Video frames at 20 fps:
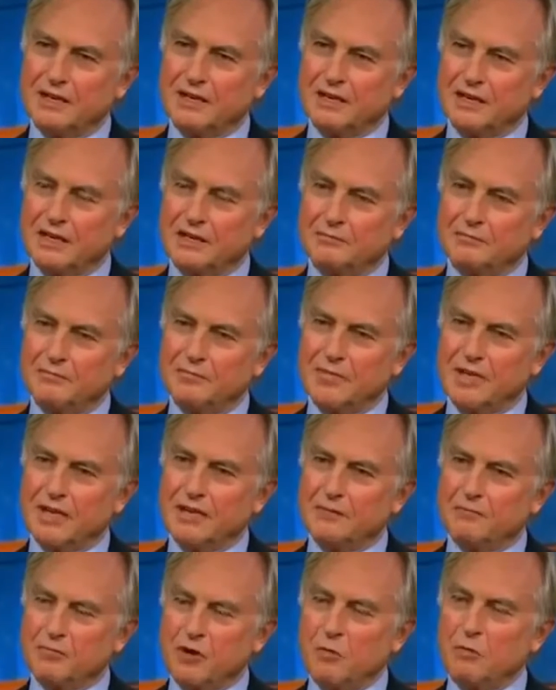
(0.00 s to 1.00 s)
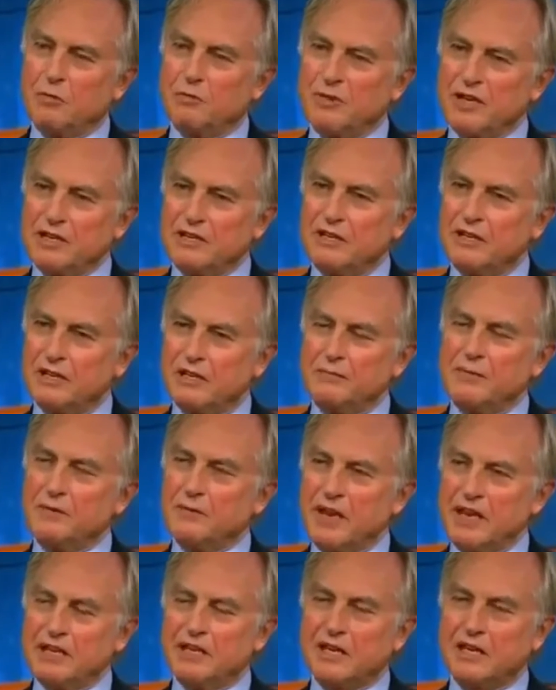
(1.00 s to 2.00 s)
Um, probably, in
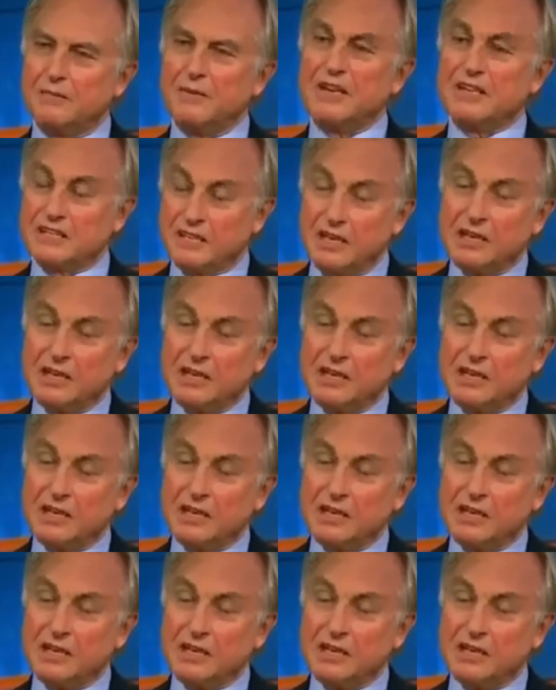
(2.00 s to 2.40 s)
many cases,